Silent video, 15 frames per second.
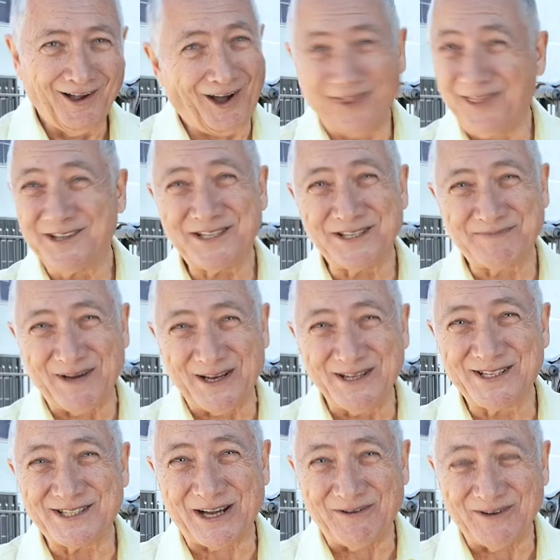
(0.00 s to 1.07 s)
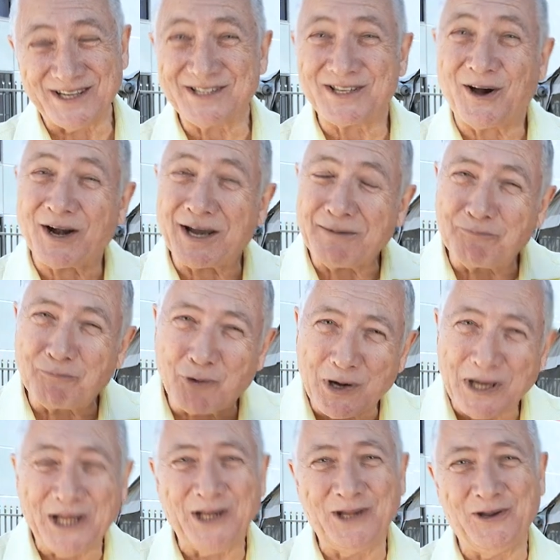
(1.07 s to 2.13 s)
Oh, this has been so exciting
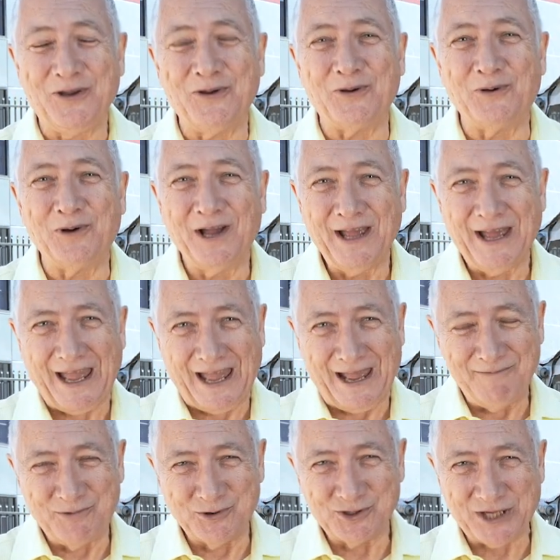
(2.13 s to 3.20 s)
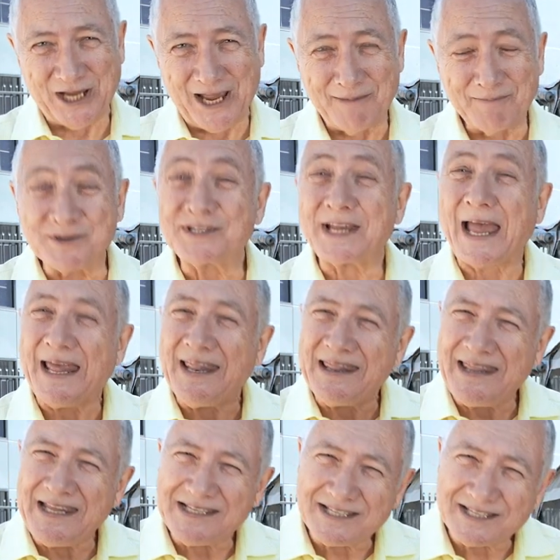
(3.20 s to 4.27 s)
bringing you Ambush Campers.
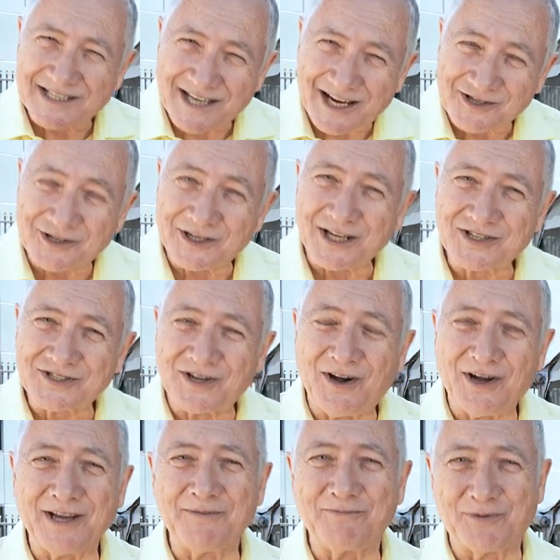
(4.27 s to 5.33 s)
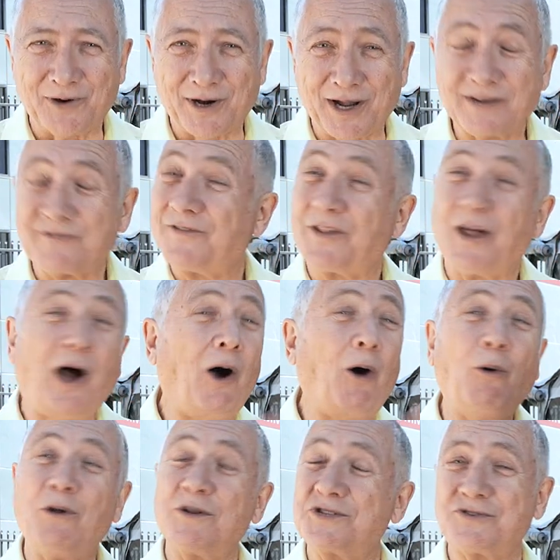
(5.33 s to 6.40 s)
And this is such an exciting product for the
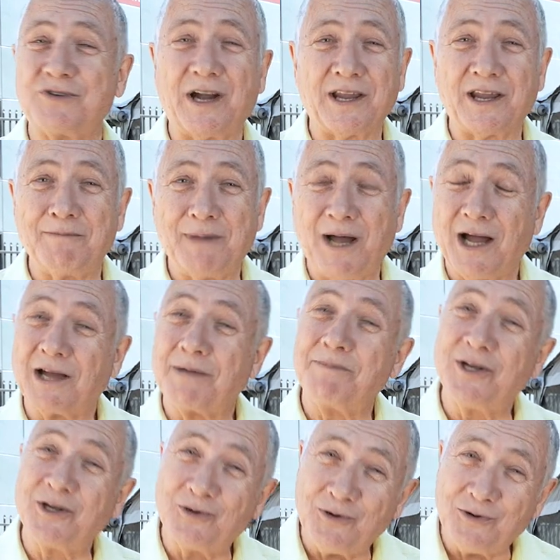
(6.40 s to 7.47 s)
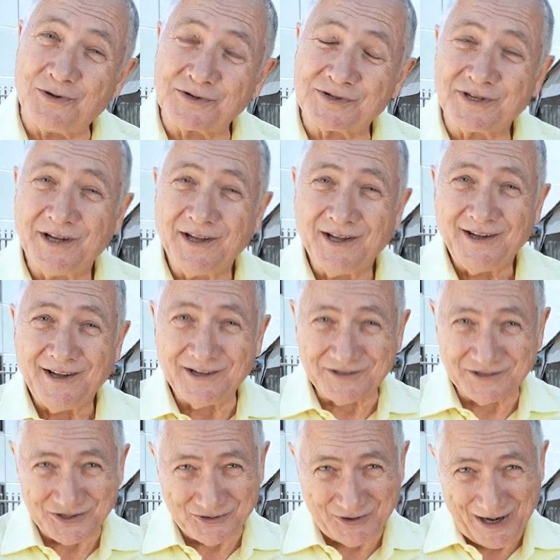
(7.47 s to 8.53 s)
whole Australian market because it's
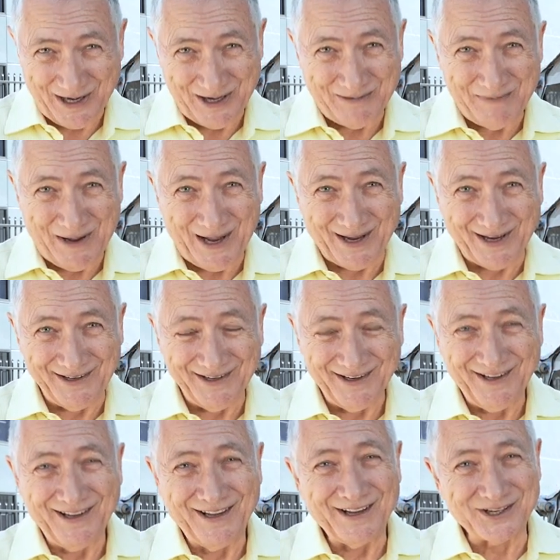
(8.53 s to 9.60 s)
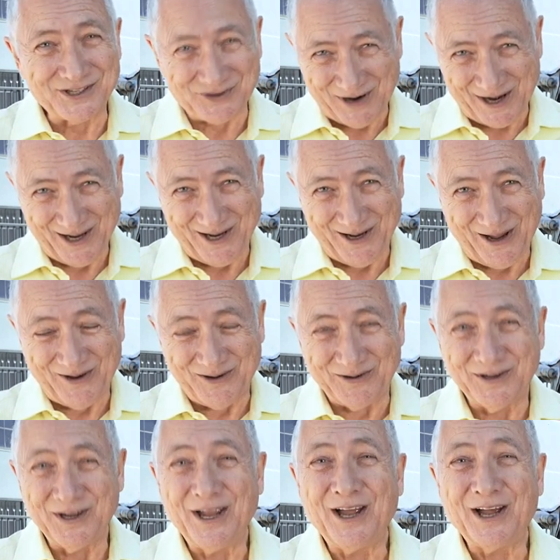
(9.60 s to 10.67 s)
Australian made, Australian
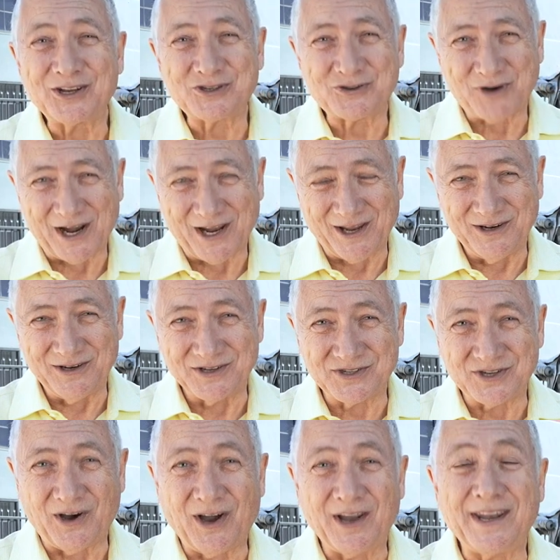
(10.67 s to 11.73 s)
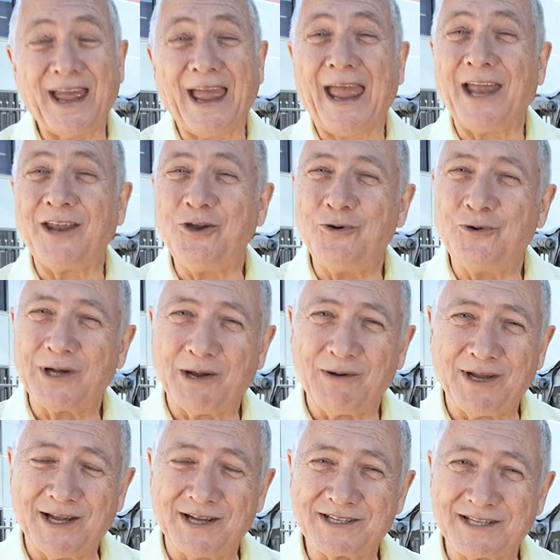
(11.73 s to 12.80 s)
owned, Australian designed, and you're going
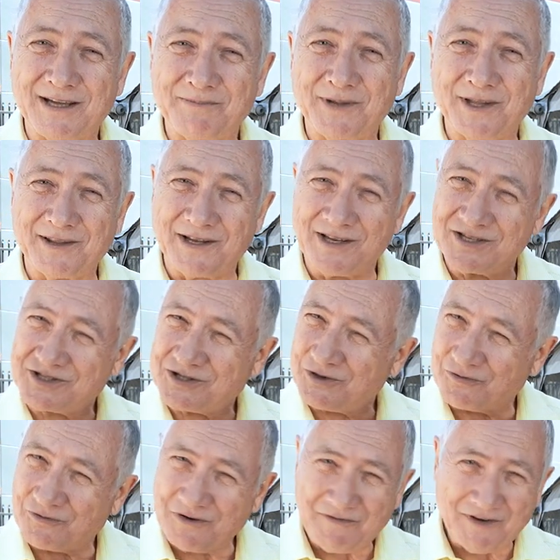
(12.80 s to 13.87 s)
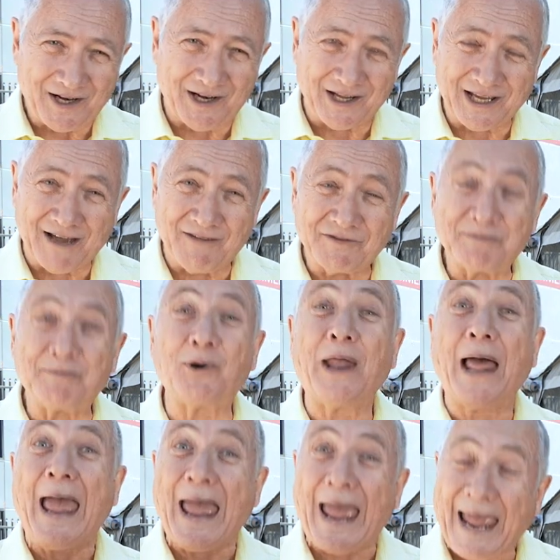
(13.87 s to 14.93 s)
to get something that is terrifically comfortable
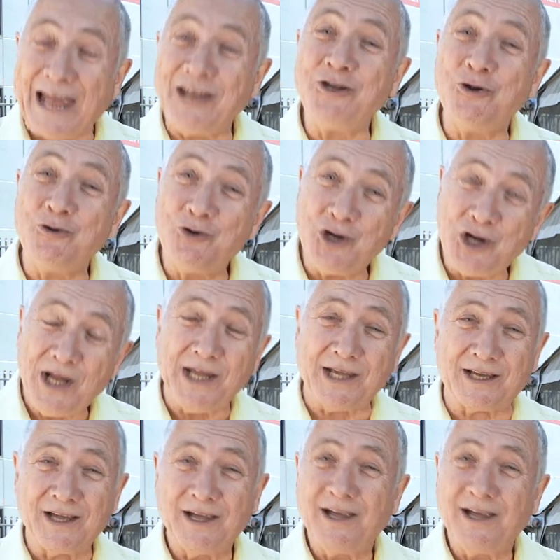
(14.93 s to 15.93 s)
and unique.